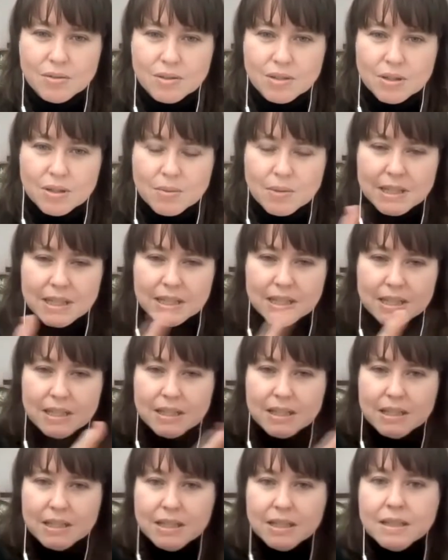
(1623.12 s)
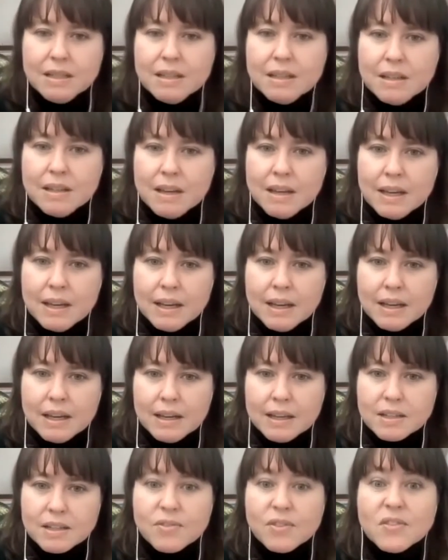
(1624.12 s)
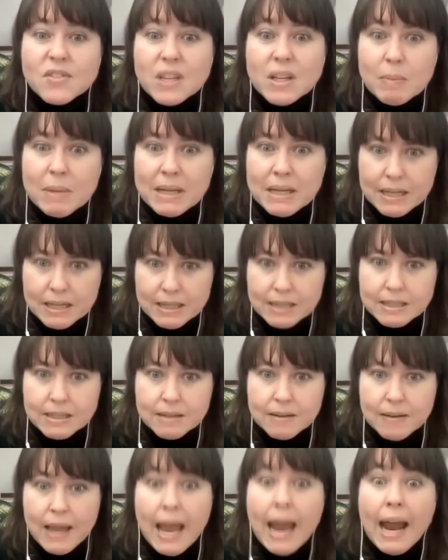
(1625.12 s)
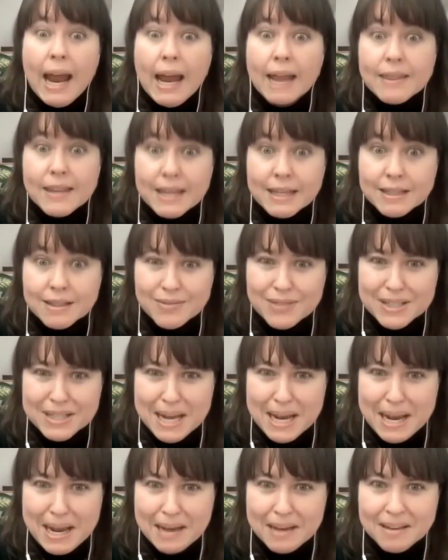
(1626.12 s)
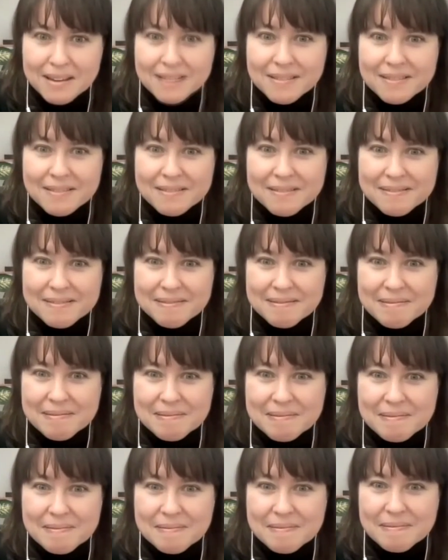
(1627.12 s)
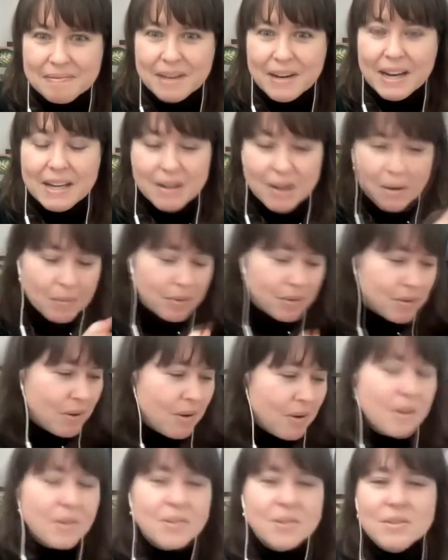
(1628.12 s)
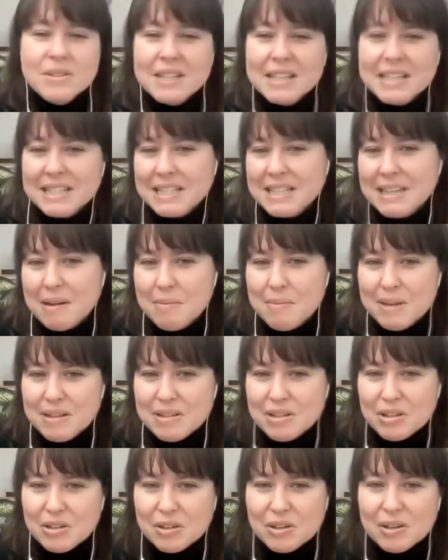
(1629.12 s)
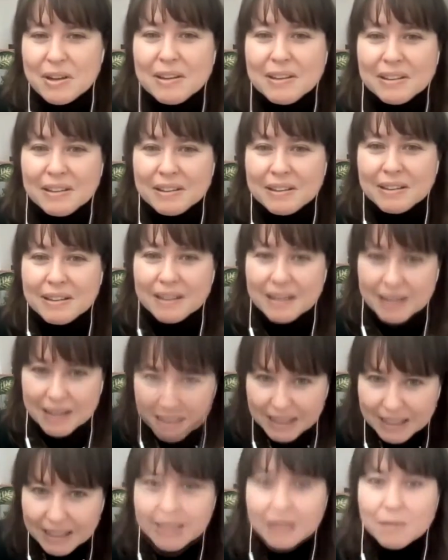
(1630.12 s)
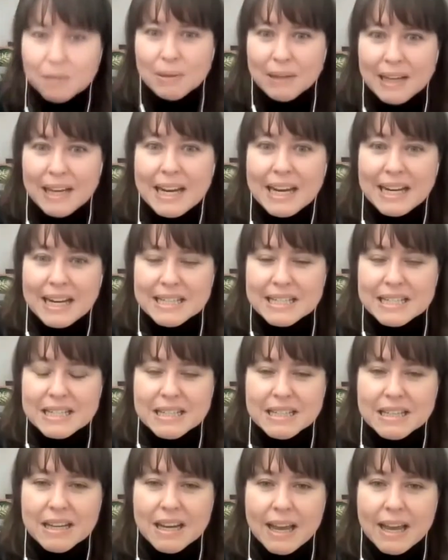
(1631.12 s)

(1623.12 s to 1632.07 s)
squeeze this in is 15 minutes at the end of the day, right? With all those things that I mentioned earlier in place.